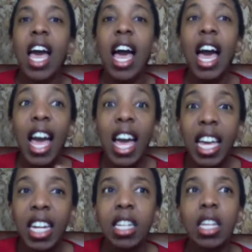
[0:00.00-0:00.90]

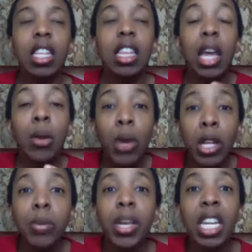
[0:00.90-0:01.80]
And there will be
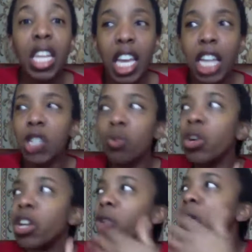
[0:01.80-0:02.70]
an occasion where
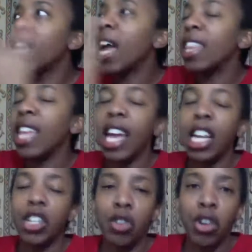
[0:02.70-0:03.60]
you'll get that
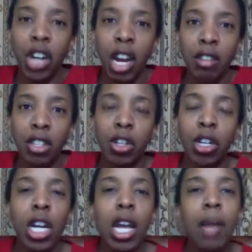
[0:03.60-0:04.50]
extraordinary return,
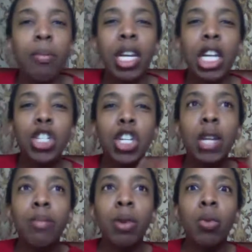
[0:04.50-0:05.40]
but it shouldn't be
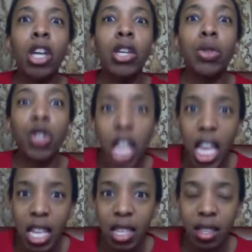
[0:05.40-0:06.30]
what you
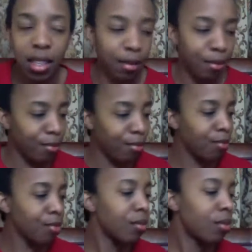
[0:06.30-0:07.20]
chase.
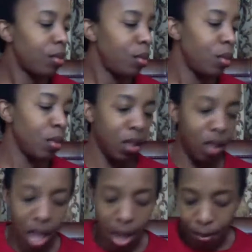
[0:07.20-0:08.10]

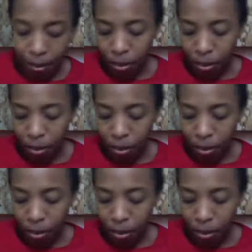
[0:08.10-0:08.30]
Okay?